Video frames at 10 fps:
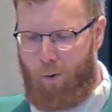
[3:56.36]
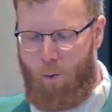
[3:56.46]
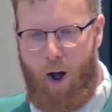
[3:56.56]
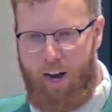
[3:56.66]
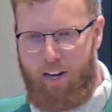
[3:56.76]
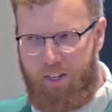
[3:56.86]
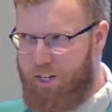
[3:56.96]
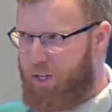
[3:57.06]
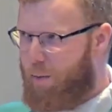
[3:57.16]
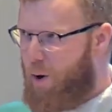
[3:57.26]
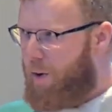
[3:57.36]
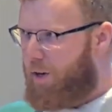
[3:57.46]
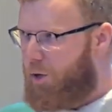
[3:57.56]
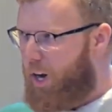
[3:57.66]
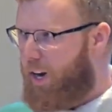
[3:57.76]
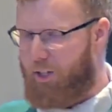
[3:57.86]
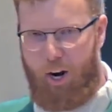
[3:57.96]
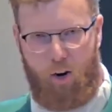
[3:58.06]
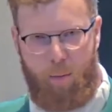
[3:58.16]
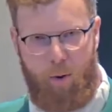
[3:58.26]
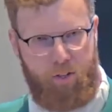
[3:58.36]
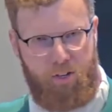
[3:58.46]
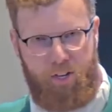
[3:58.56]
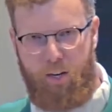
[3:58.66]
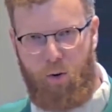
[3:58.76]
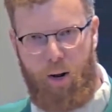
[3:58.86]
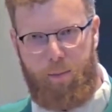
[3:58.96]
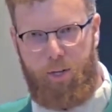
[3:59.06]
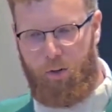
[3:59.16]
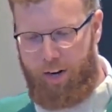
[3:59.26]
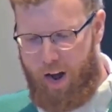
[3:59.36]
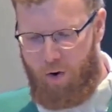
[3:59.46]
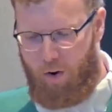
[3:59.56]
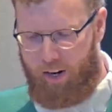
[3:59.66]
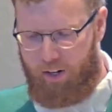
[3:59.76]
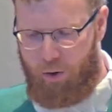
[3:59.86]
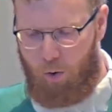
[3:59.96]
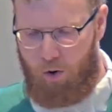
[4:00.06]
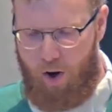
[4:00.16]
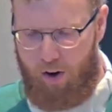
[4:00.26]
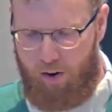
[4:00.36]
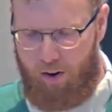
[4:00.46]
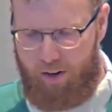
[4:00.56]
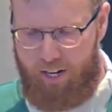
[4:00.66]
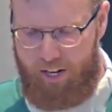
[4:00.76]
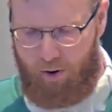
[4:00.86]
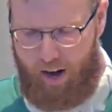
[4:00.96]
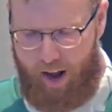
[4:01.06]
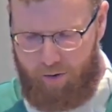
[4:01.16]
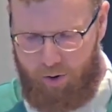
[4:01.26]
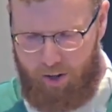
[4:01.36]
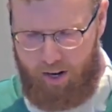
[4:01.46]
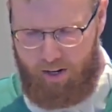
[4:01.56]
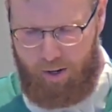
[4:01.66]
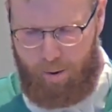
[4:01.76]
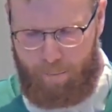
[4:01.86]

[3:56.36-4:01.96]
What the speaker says: Why is this the moment of change? How come it was a secret up till now and it's no longer a secret after this?